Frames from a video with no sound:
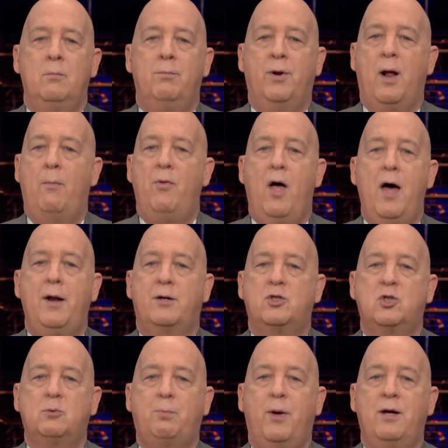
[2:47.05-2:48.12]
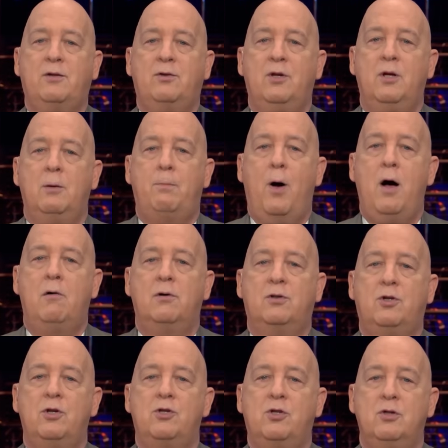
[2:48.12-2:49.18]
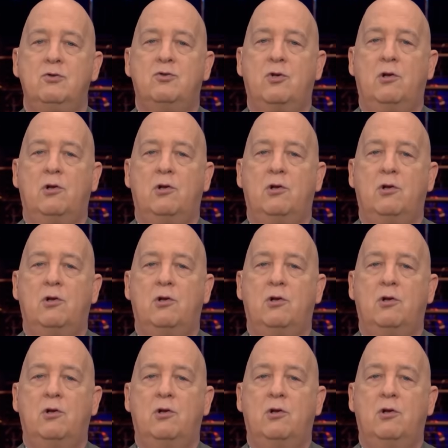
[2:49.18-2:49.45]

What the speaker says: but I'm not expecting politicians